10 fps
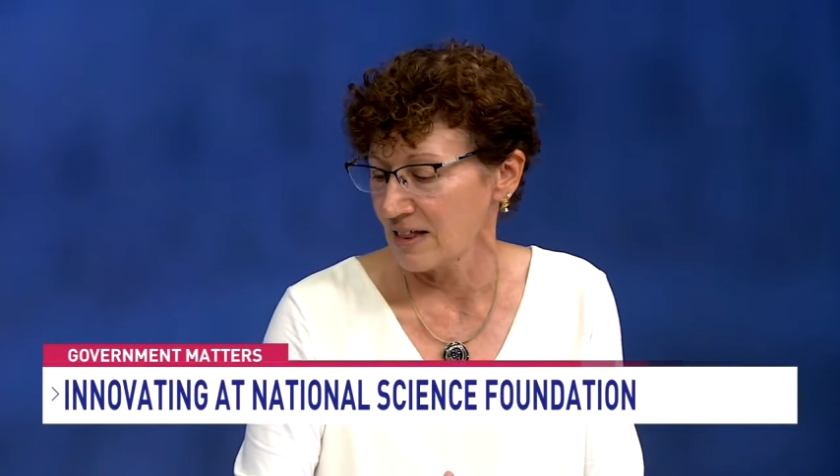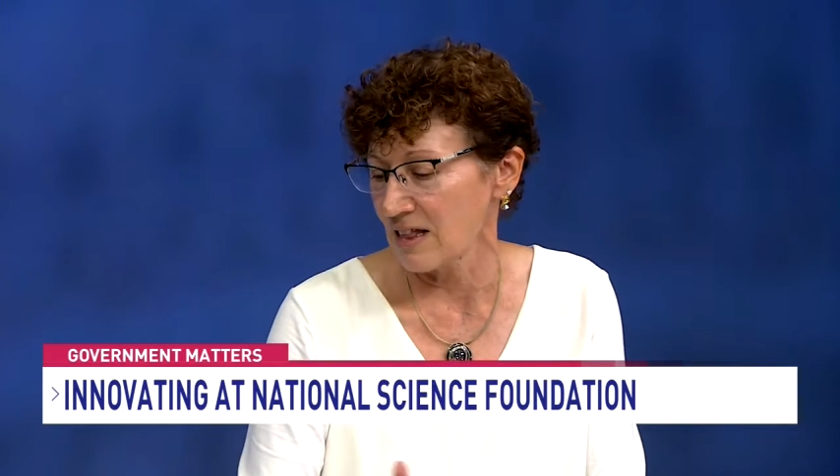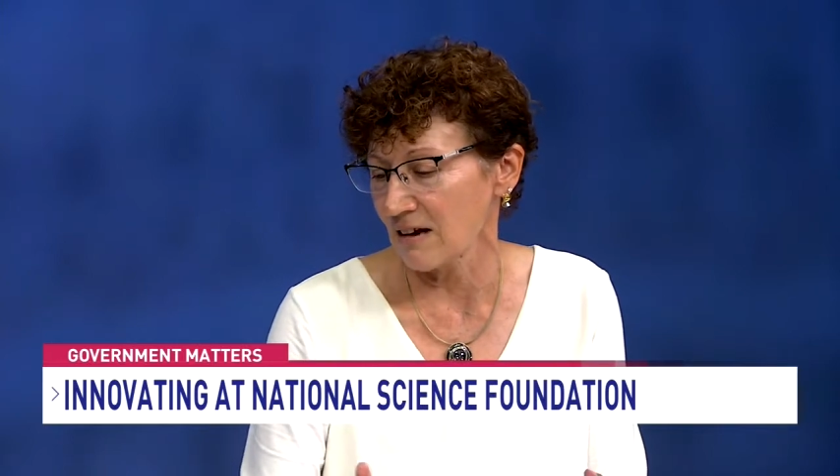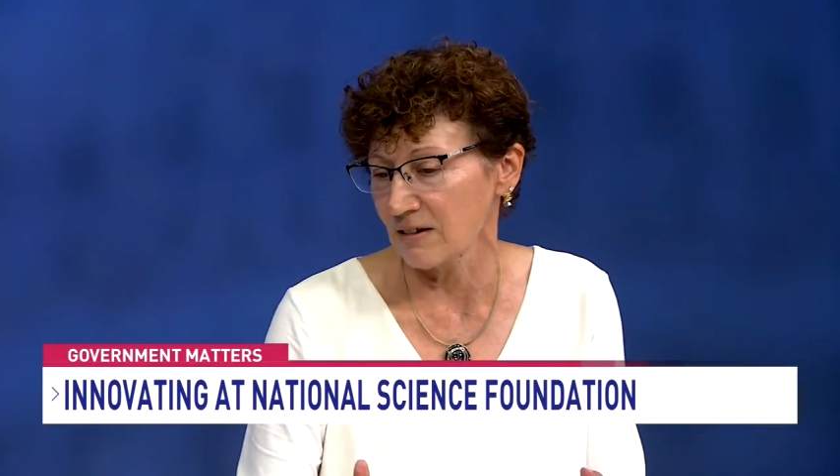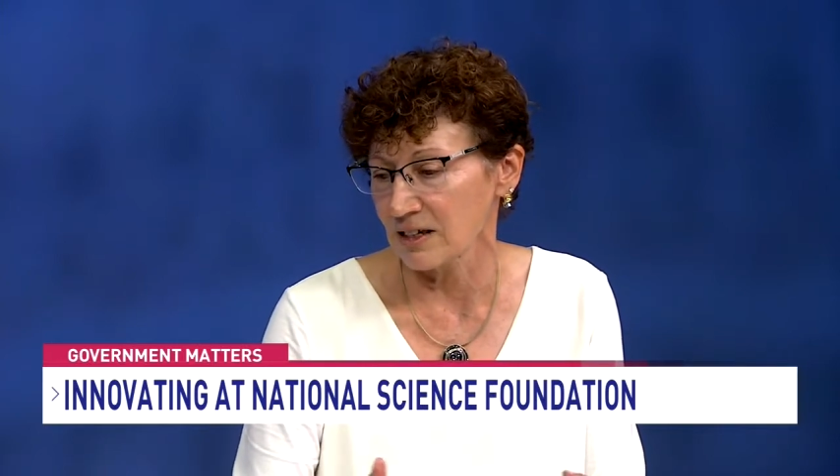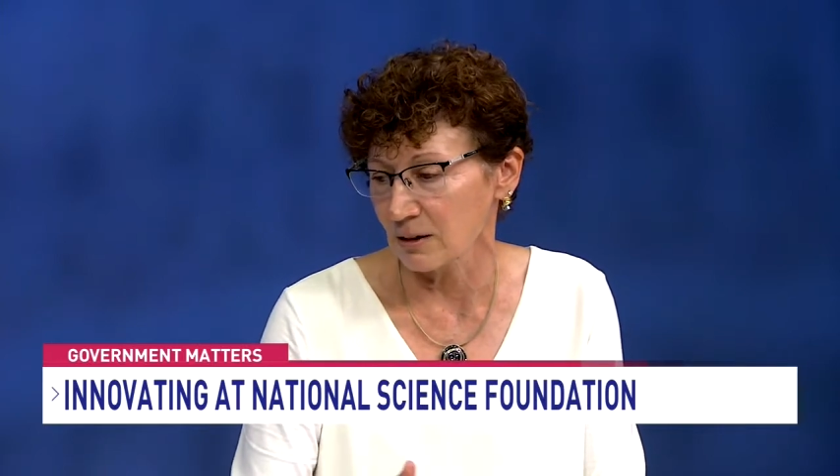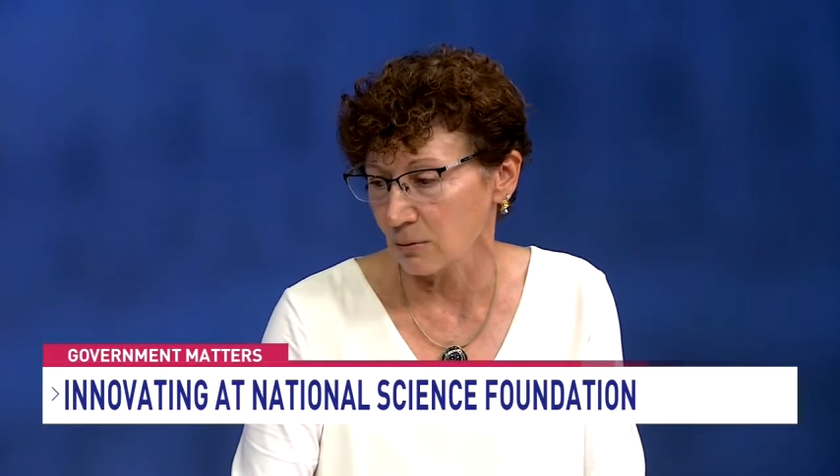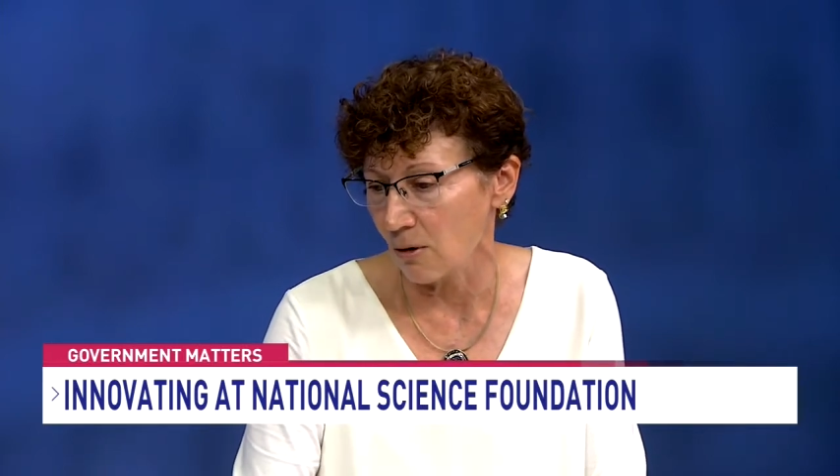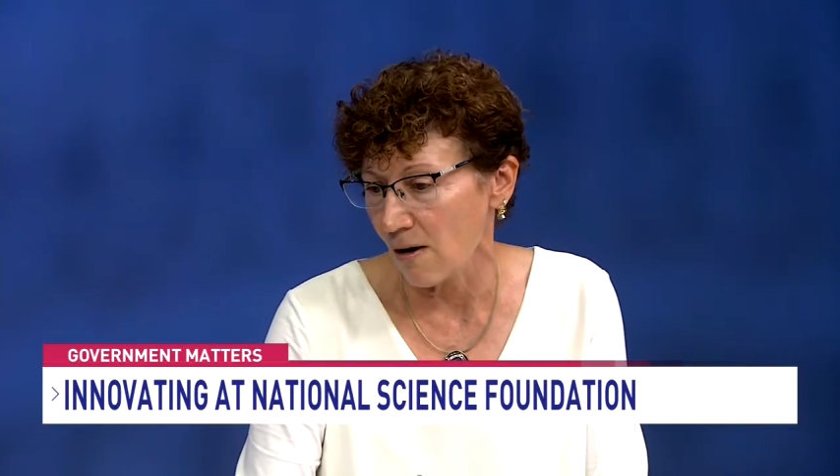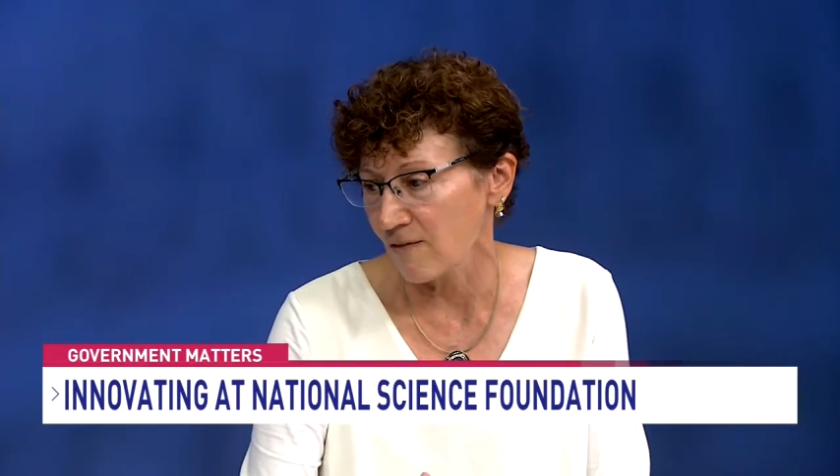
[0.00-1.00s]
there is a
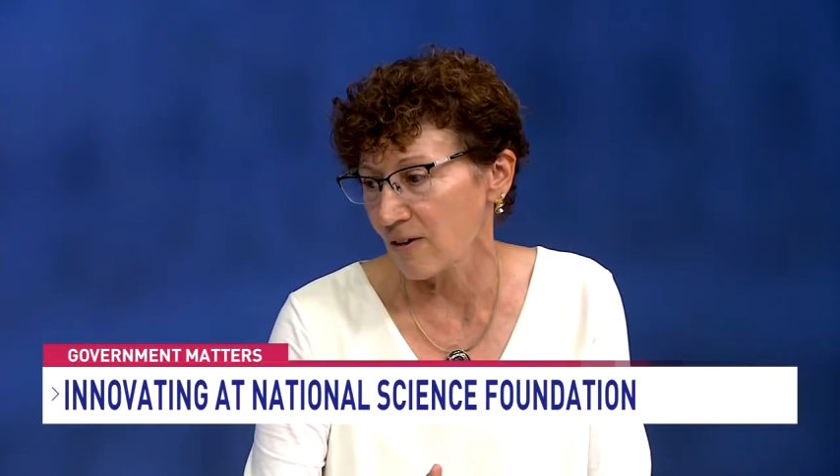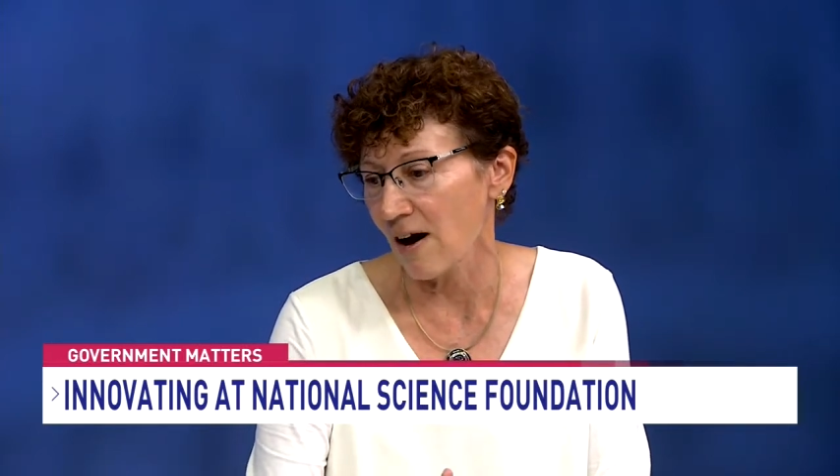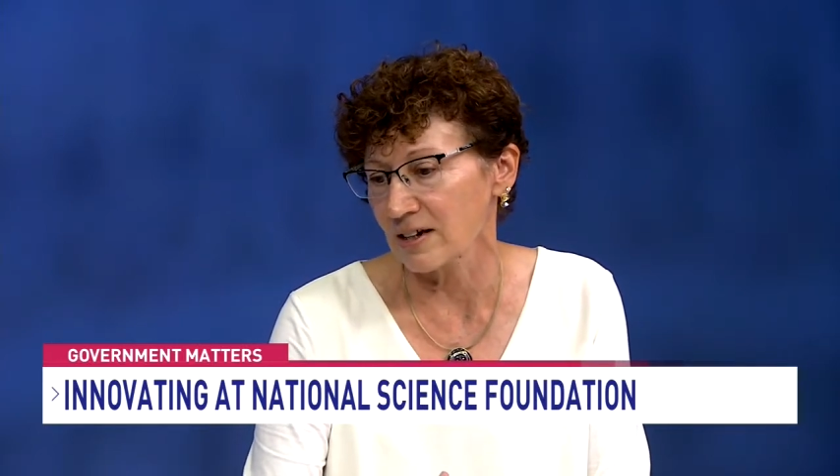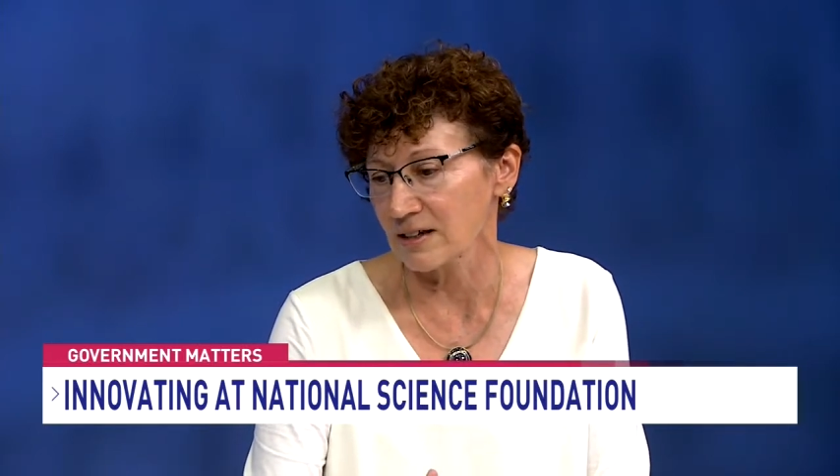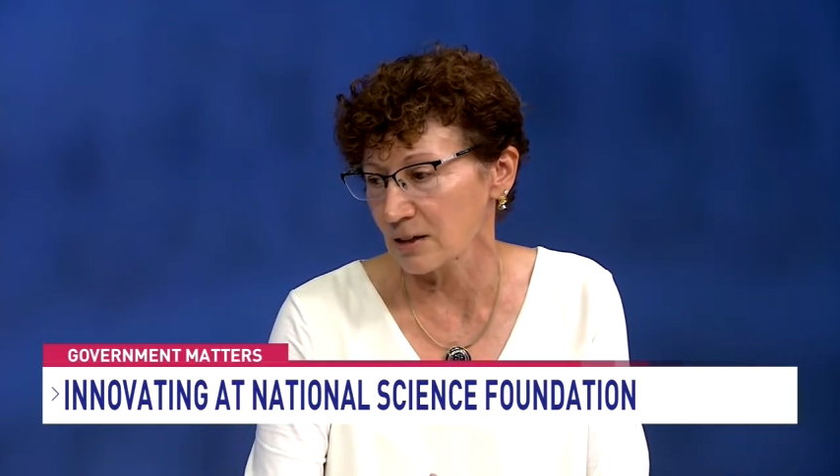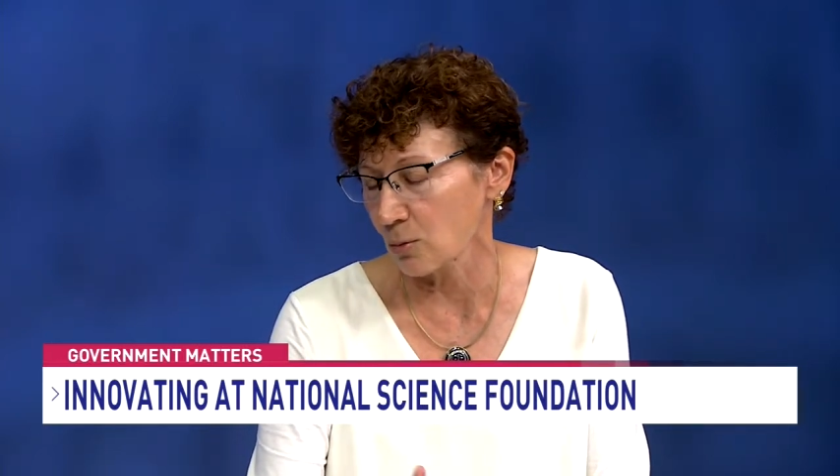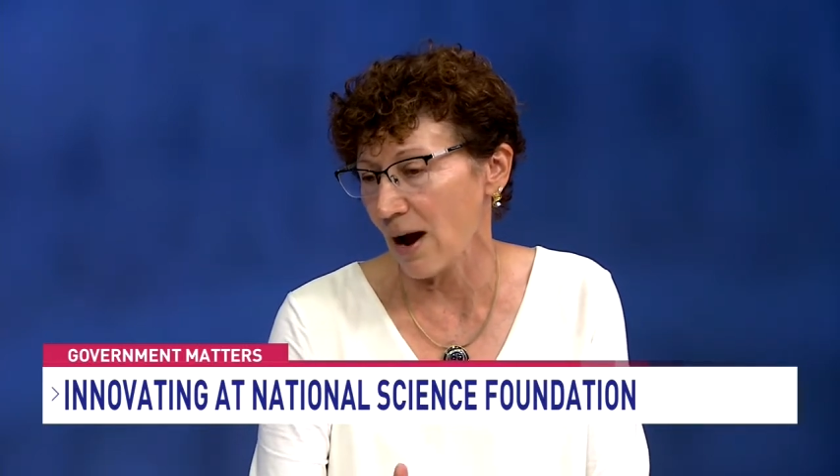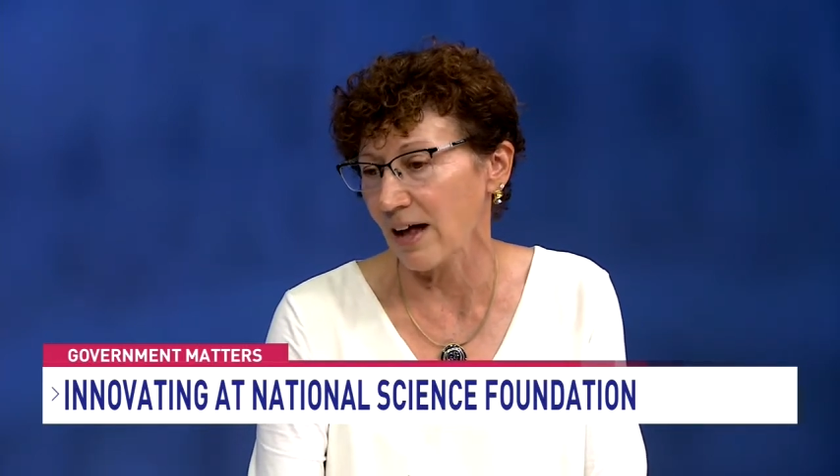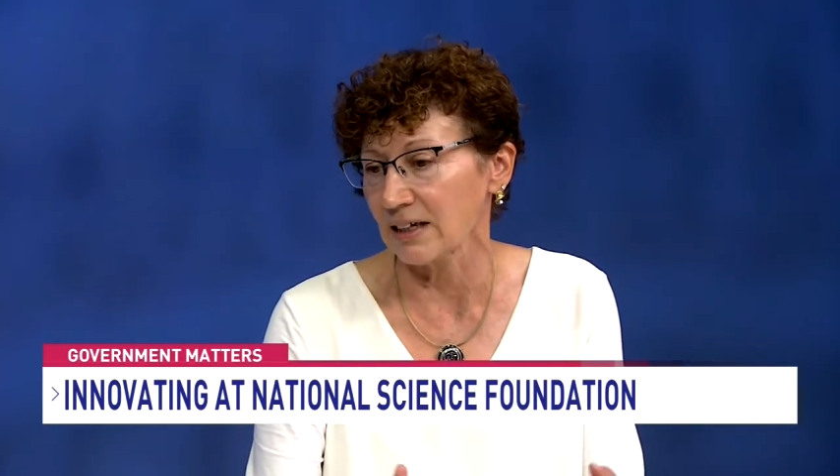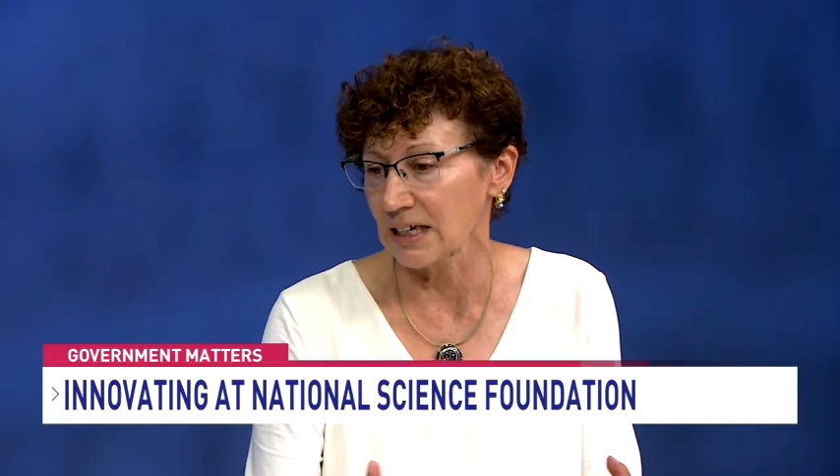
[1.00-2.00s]
role for us as well